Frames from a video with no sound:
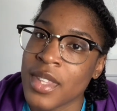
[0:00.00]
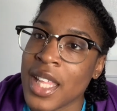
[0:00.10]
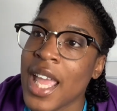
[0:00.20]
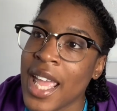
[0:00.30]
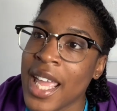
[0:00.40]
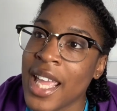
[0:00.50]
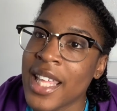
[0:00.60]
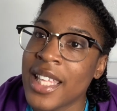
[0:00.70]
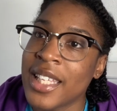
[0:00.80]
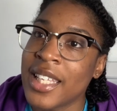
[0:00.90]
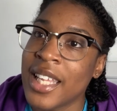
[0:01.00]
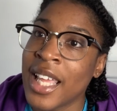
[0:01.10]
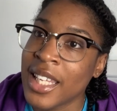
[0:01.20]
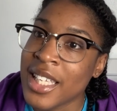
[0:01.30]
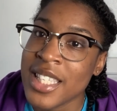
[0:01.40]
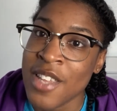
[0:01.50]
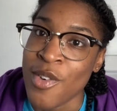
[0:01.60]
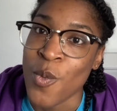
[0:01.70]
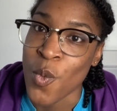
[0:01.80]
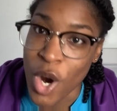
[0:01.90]
And it looks
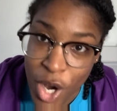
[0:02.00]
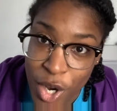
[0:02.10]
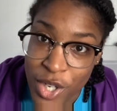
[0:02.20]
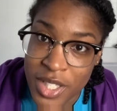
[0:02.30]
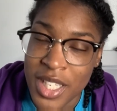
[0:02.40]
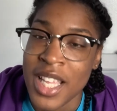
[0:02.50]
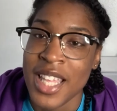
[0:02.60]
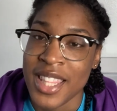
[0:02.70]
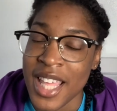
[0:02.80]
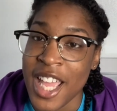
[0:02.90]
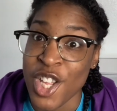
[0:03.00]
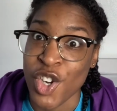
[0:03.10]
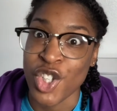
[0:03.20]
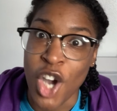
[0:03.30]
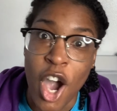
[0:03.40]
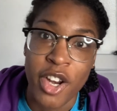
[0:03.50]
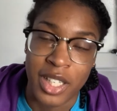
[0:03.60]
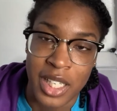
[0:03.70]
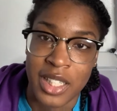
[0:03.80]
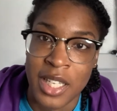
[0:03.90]
even worse that your daughter
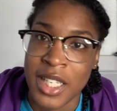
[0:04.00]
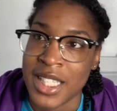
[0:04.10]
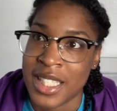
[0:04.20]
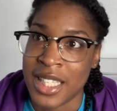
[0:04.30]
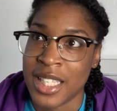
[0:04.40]
leaked it, because